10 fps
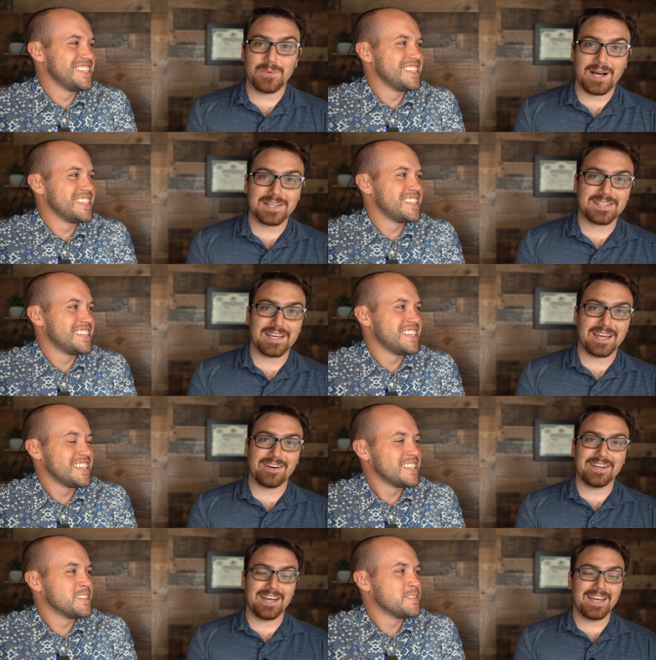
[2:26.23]
Speaker 1: the Wausau
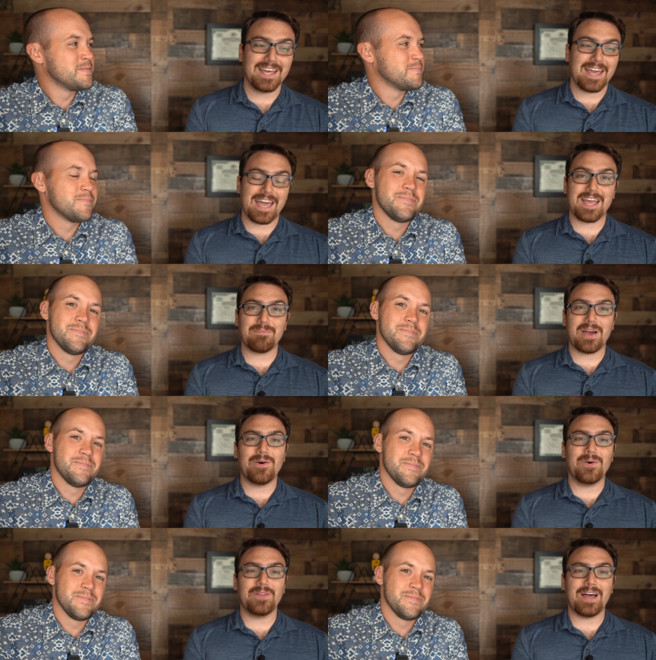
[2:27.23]
area, and my
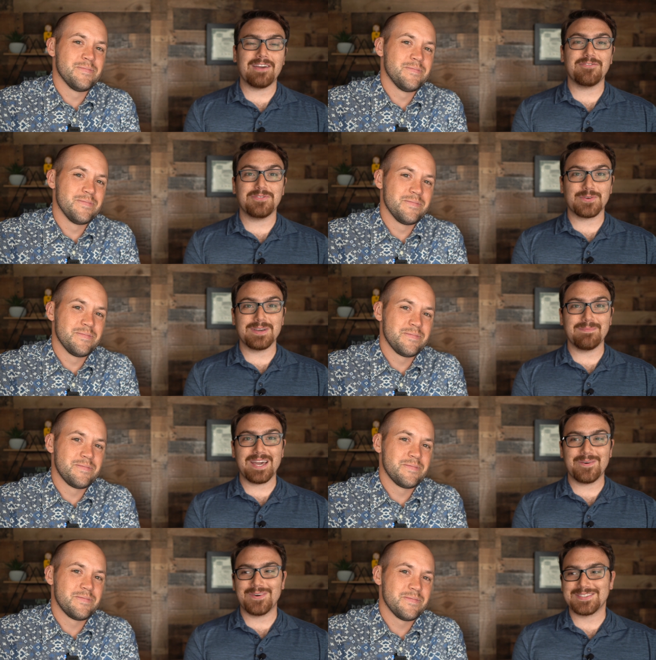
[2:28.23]
whole life Green
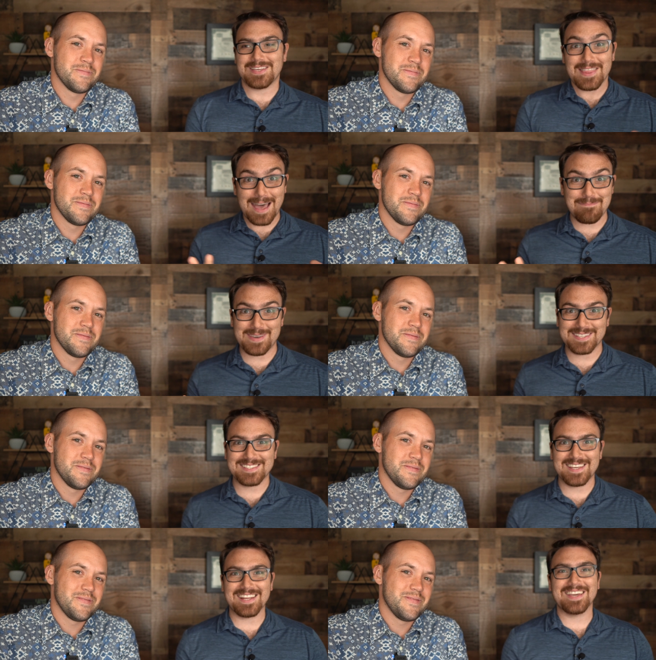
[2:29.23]
Bay was that big
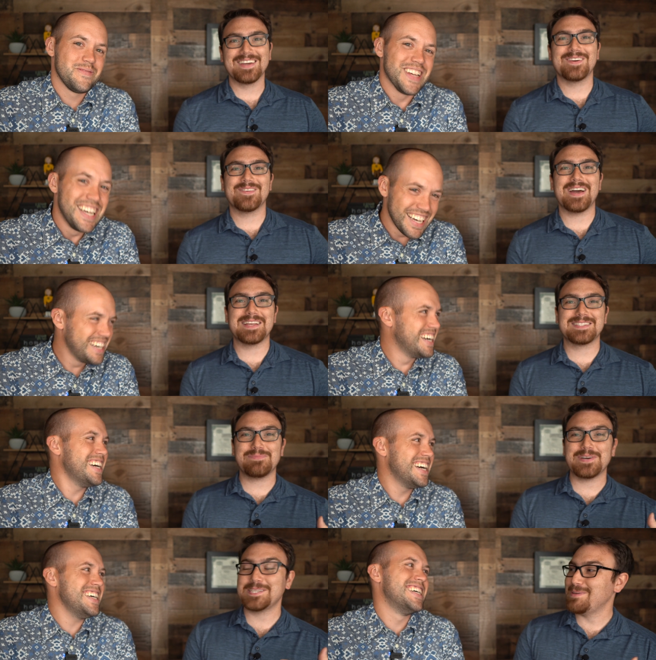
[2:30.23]
city right? It's the
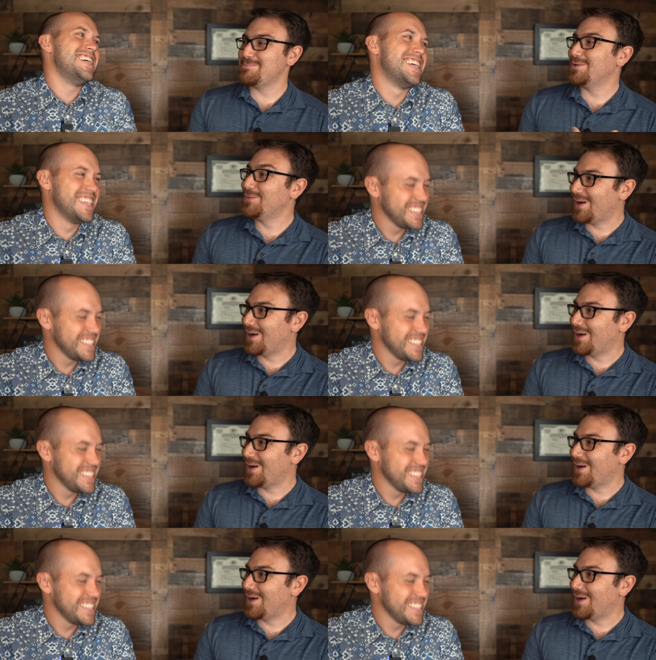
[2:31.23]
place people